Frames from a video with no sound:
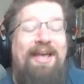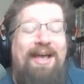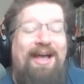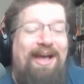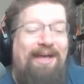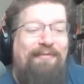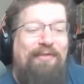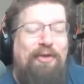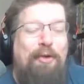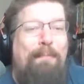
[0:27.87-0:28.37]
Uh,
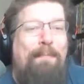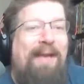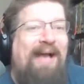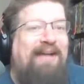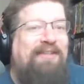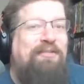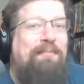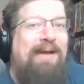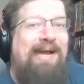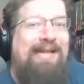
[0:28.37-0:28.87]
if you go
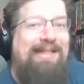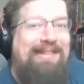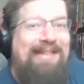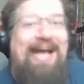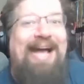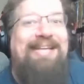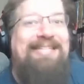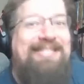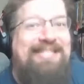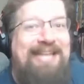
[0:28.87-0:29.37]
back to my
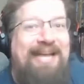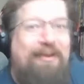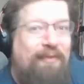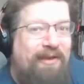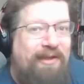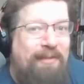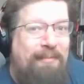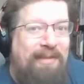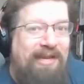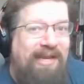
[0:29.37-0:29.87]
last deck
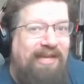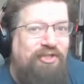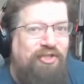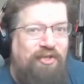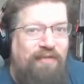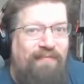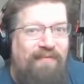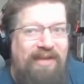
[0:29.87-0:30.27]
recommendation